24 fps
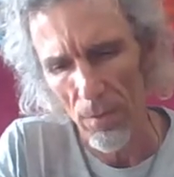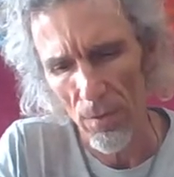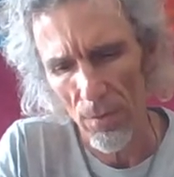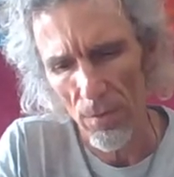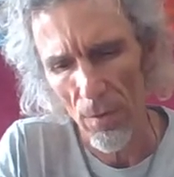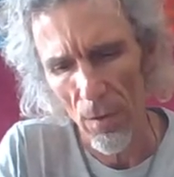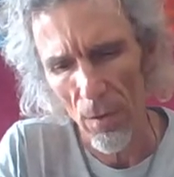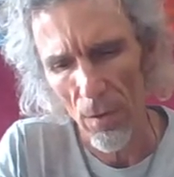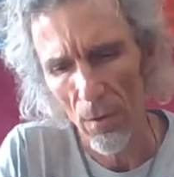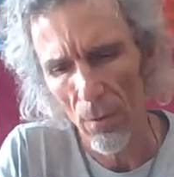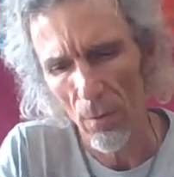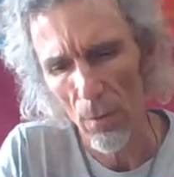
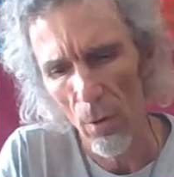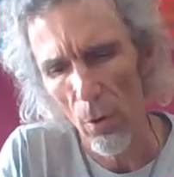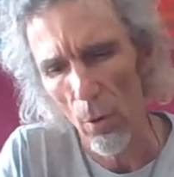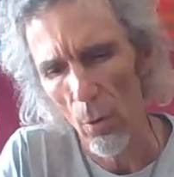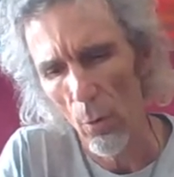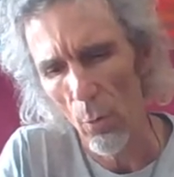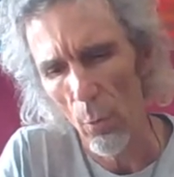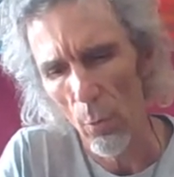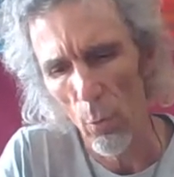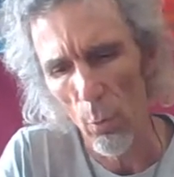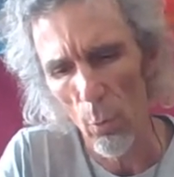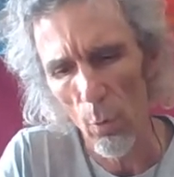So
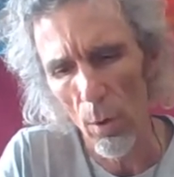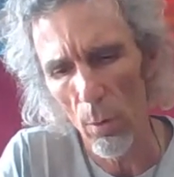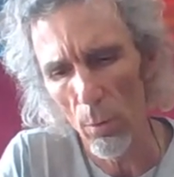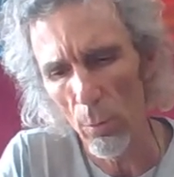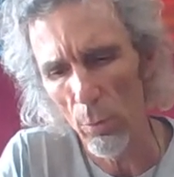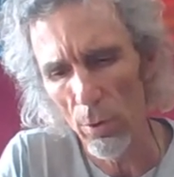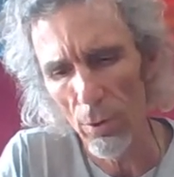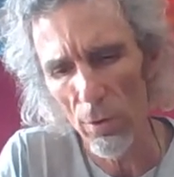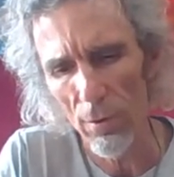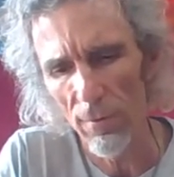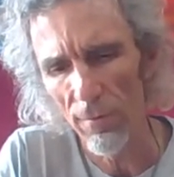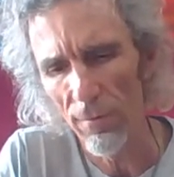what
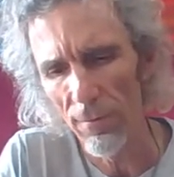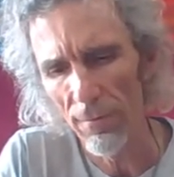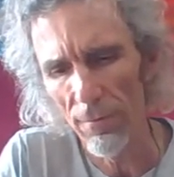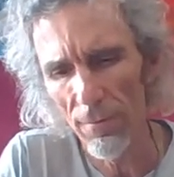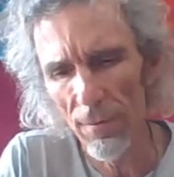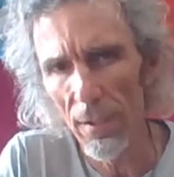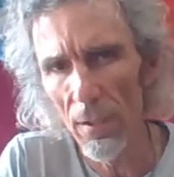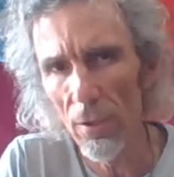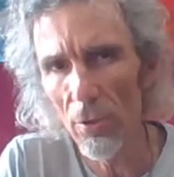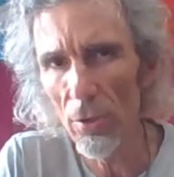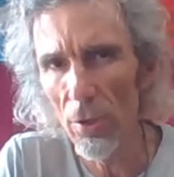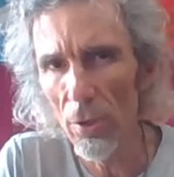would you
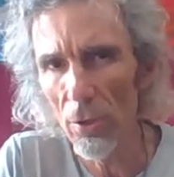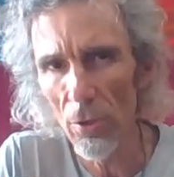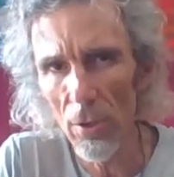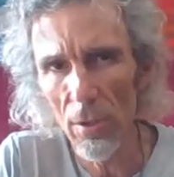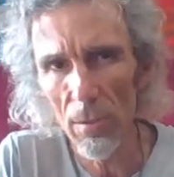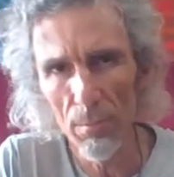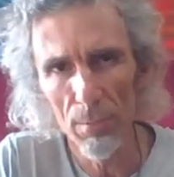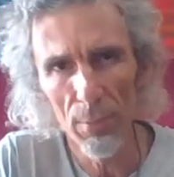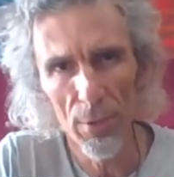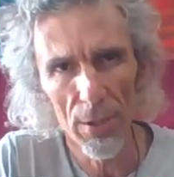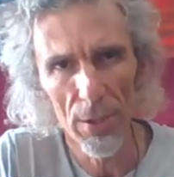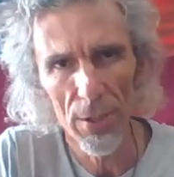feel you
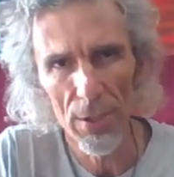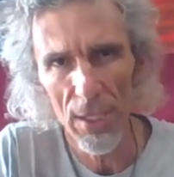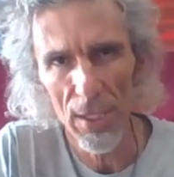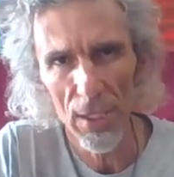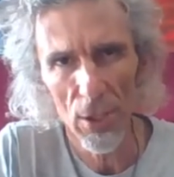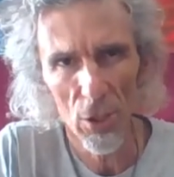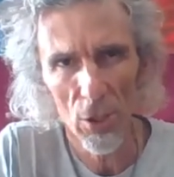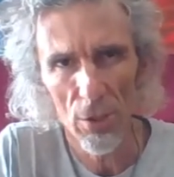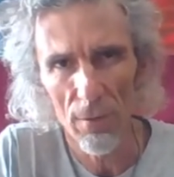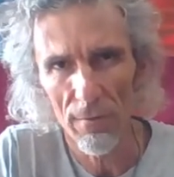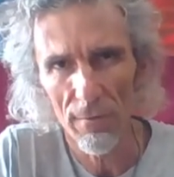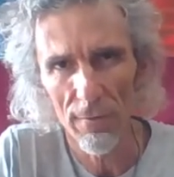need
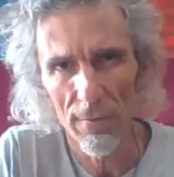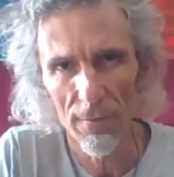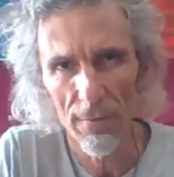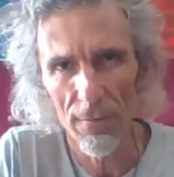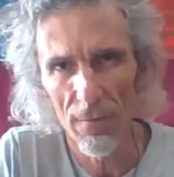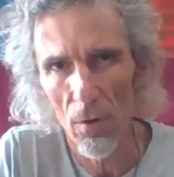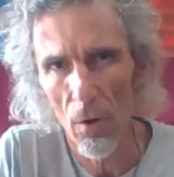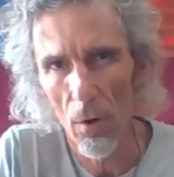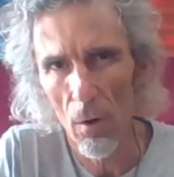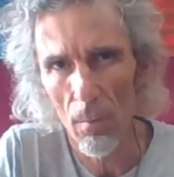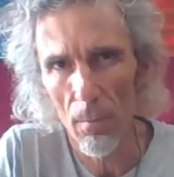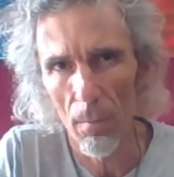protection
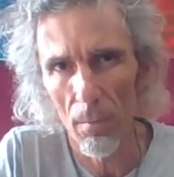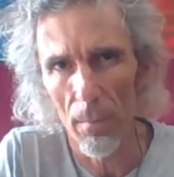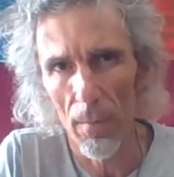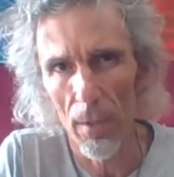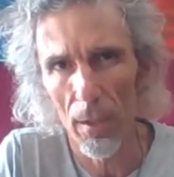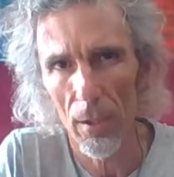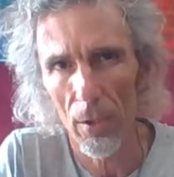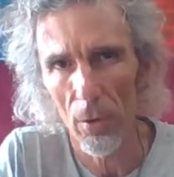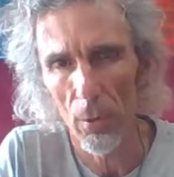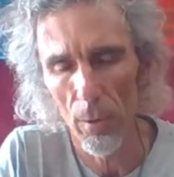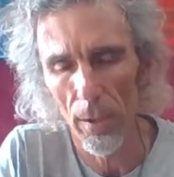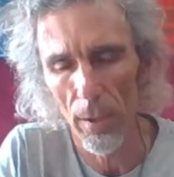from,
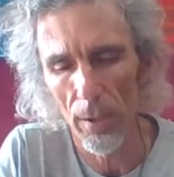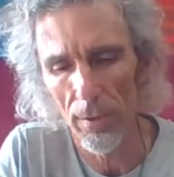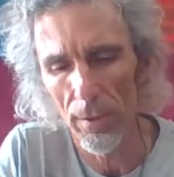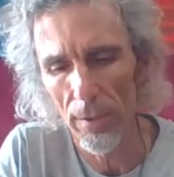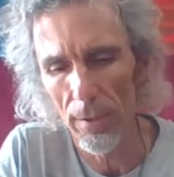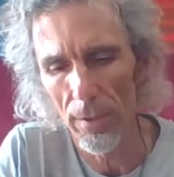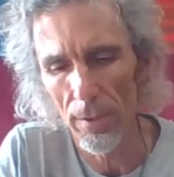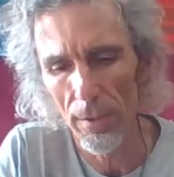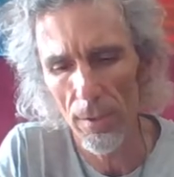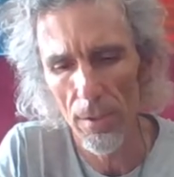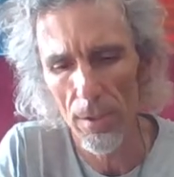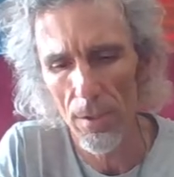
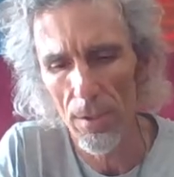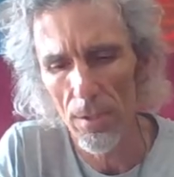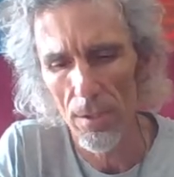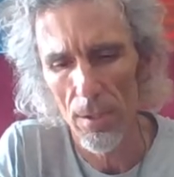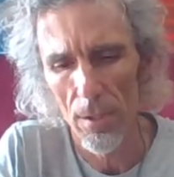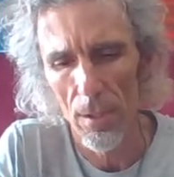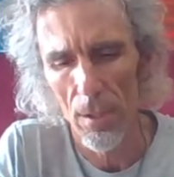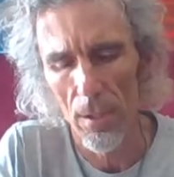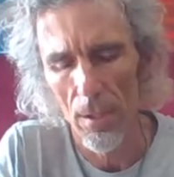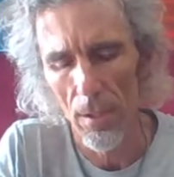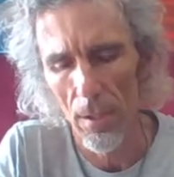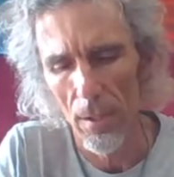Aquarius?
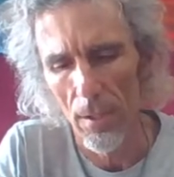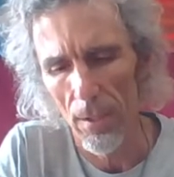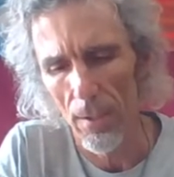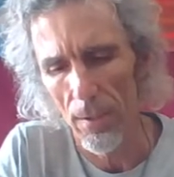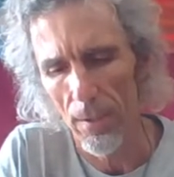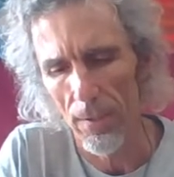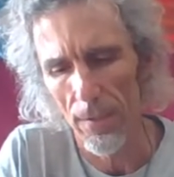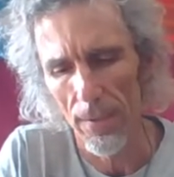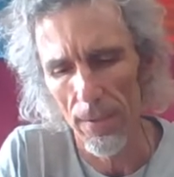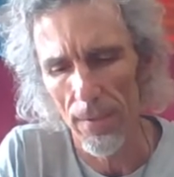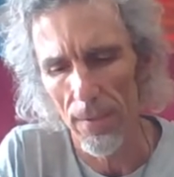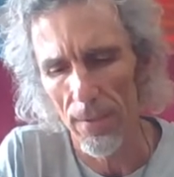
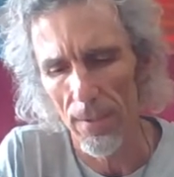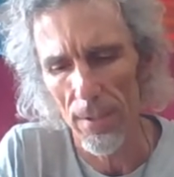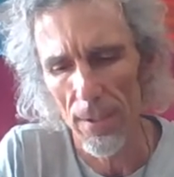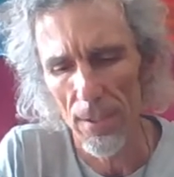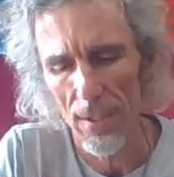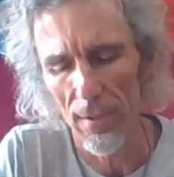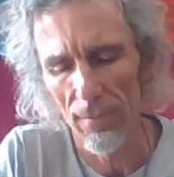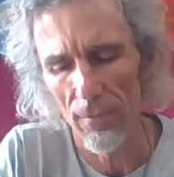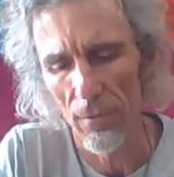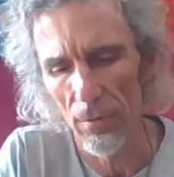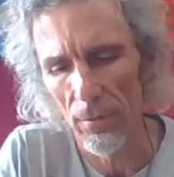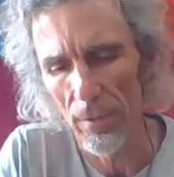Let's
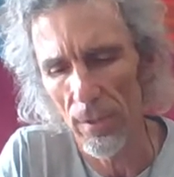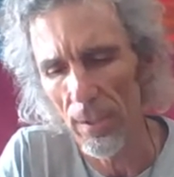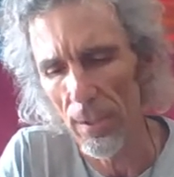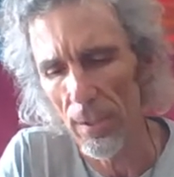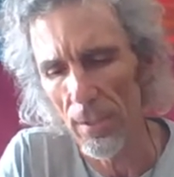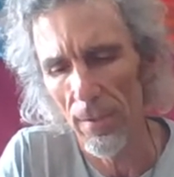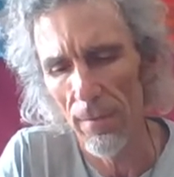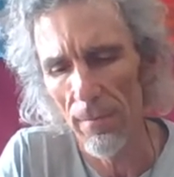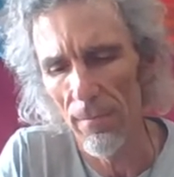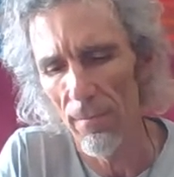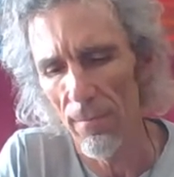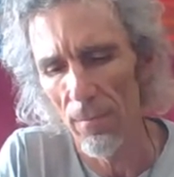have a look
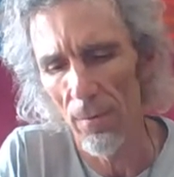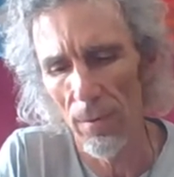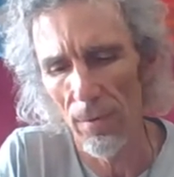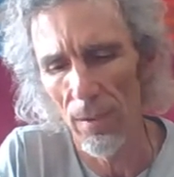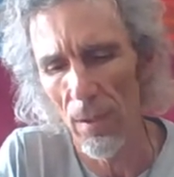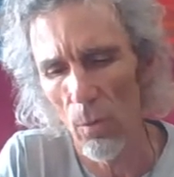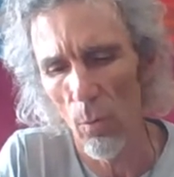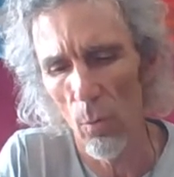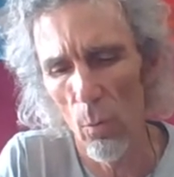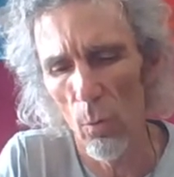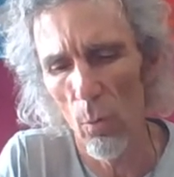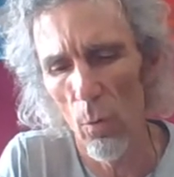here.
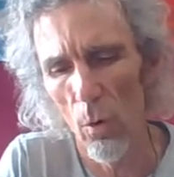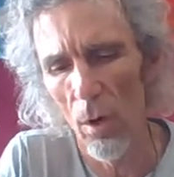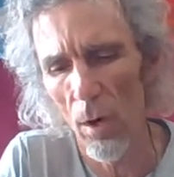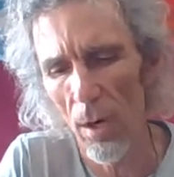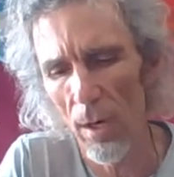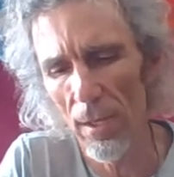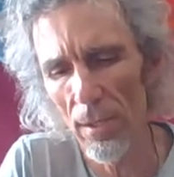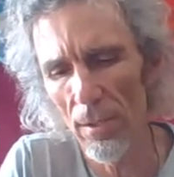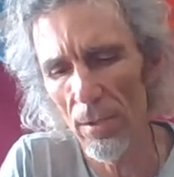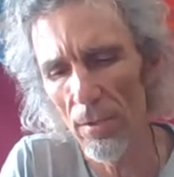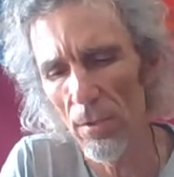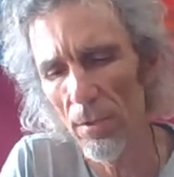
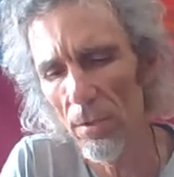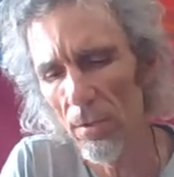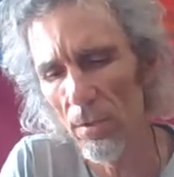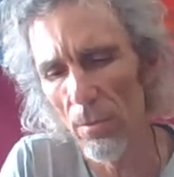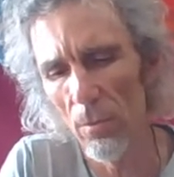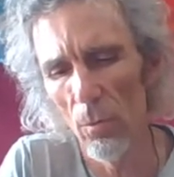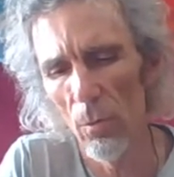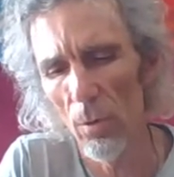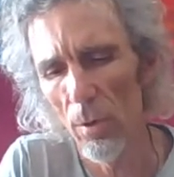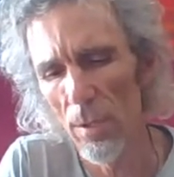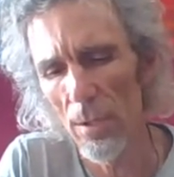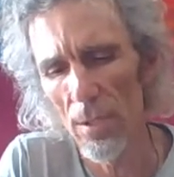What
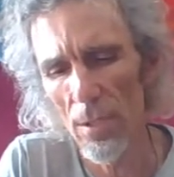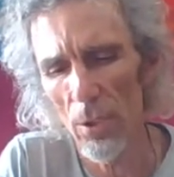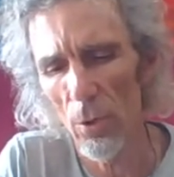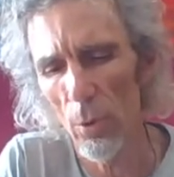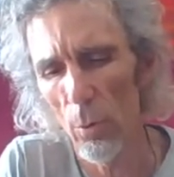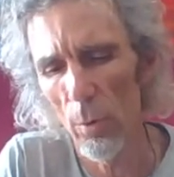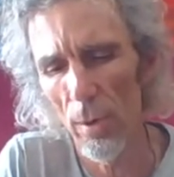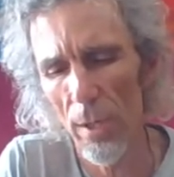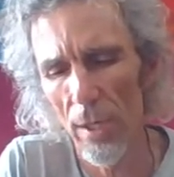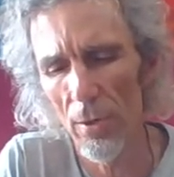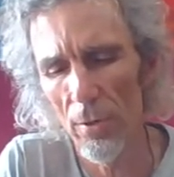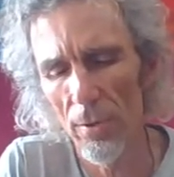does
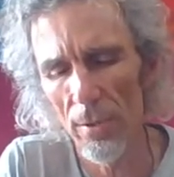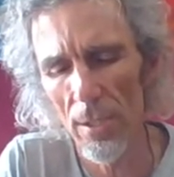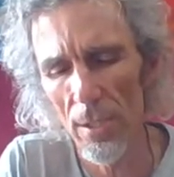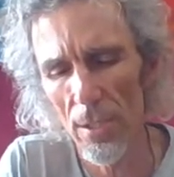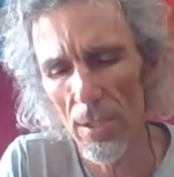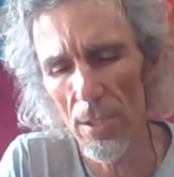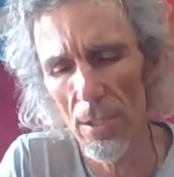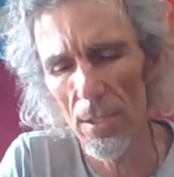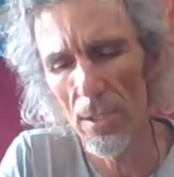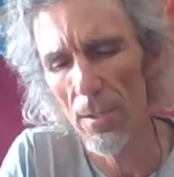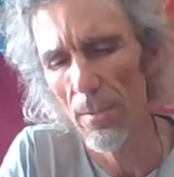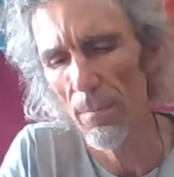
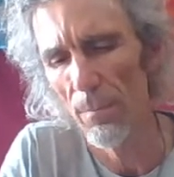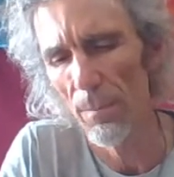Aquarius